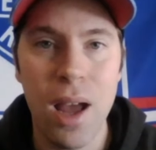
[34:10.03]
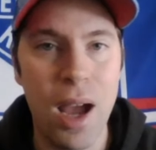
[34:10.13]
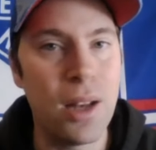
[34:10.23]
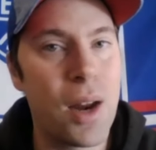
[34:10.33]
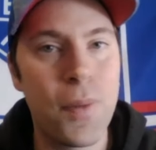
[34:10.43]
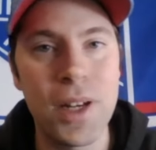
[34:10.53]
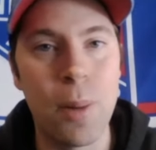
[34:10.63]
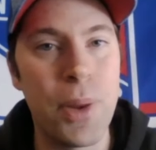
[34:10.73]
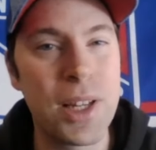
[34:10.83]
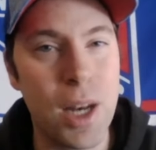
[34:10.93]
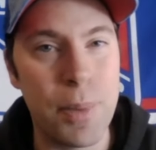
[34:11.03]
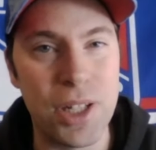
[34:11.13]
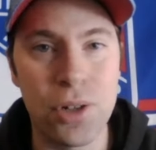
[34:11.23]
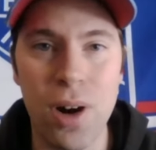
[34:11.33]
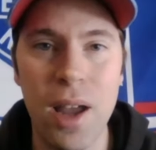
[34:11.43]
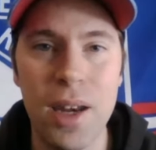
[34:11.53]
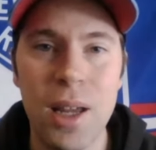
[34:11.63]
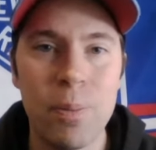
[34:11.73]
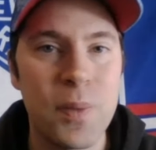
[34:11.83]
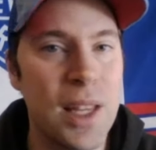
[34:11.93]
Lafreniere picks up in stride,
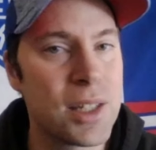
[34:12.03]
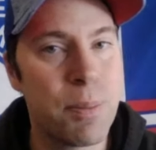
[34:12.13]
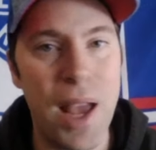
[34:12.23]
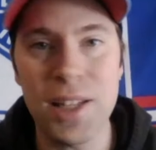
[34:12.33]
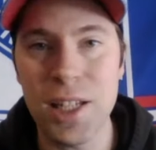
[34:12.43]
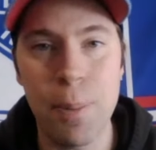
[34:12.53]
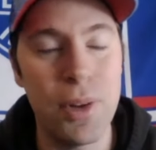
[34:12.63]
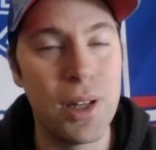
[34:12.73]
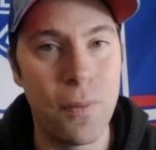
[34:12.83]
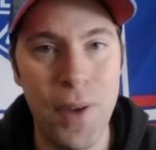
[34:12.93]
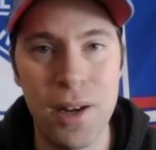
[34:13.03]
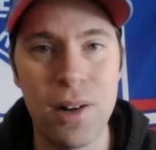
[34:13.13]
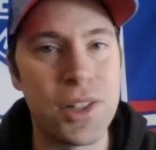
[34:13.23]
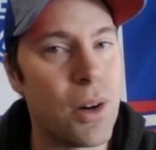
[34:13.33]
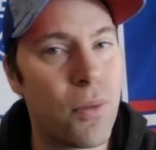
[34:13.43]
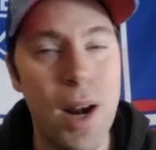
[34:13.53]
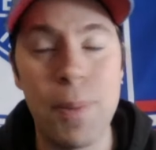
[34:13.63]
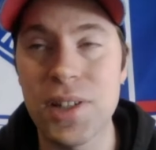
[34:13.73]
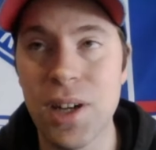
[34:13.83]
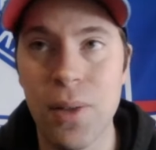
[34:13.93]
gets past a couple of defenders, you know, right up
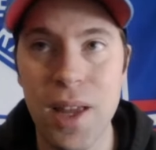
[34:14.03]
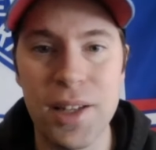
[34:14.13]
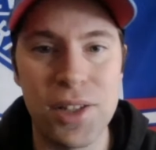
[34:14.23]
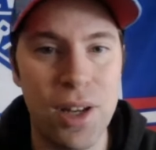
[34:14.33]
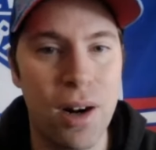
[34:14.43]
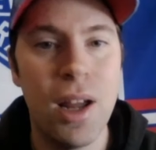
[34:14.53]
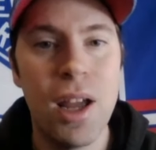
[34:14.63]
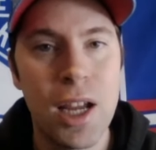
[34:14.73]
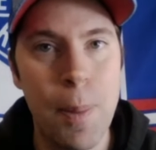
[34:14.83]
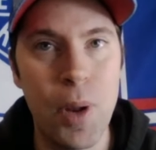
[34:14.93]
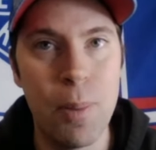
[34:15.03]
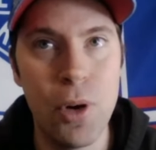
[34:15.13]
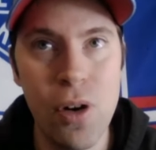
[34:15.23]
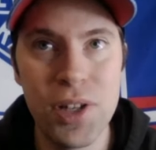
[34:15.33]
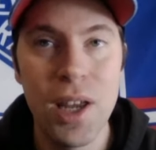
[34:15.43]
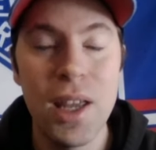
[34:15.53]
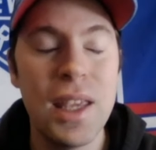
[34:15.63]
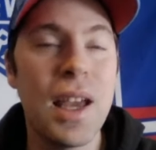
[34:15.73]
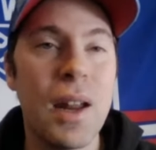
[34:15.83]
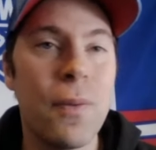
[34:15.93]
the center of the ice there, a couple of moves.
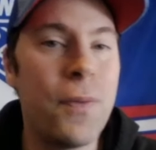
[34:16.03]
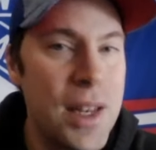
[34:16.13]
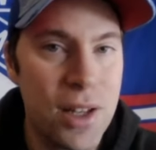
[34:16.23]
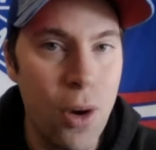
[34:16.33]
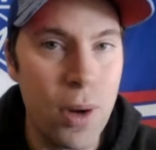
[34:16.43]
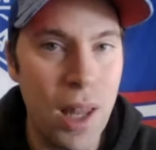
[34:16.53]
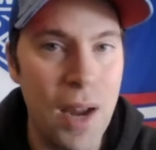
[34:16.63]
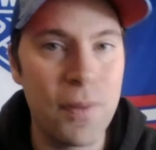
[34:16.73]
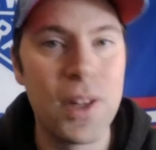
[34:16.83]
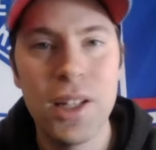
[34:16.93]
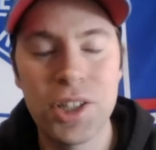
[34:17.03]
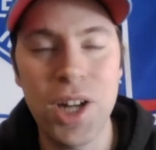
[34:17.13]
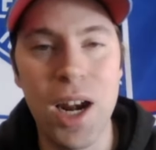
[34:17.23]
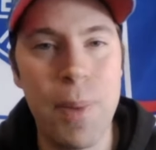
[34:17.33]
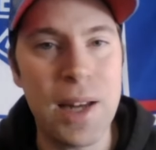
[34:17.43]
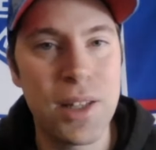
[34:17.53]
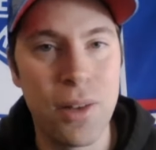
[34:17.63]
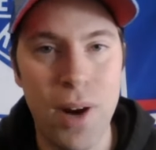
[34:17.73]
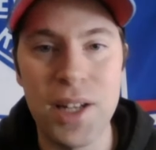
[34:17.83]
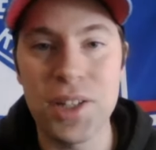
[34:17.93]
He kind of faked going left, shot it back to
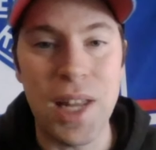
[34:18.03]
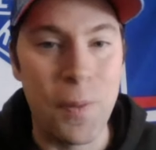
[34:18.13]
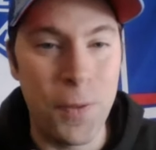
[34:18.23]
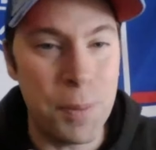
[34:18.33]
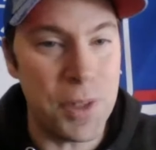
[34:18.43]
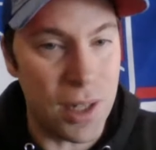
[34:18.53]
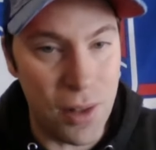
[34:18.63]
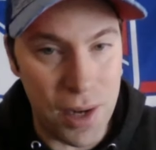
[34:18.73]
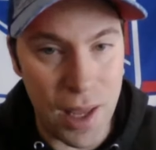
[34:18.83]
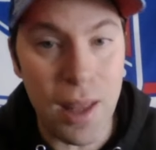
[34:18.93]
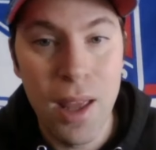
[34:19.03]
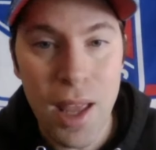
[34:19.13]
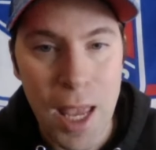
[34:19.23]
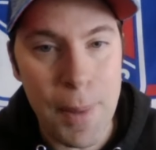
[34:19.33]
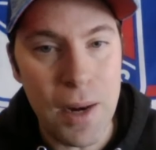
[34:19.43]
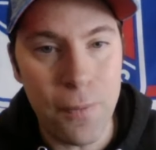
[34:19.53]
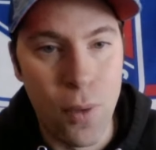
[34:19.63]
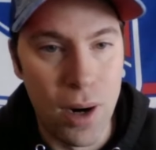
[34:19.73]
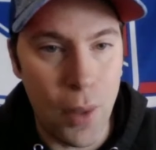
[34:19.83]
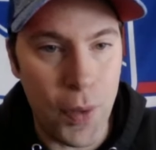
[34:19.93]
the right, just kind of flipped it into the net and made it
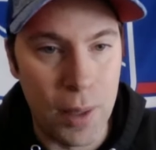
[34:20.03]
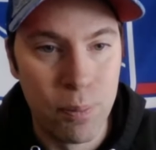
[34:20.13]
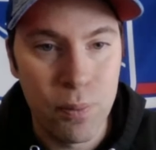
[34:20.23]
4-0